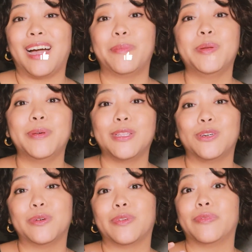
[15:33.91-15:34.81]
Comment below
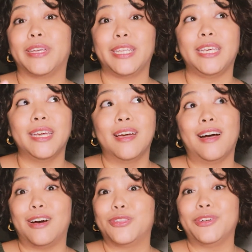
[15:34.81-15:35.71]
if you have any
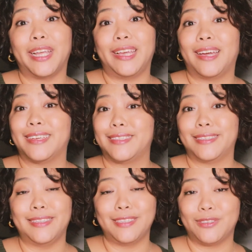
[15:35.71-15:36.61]
other AI
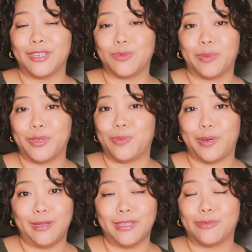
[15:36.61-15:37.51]
assistants you guys want me to
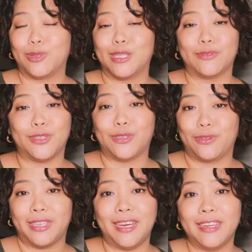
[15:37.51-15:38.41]
build. I would love to do
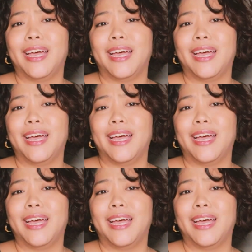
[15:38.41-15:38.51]
that.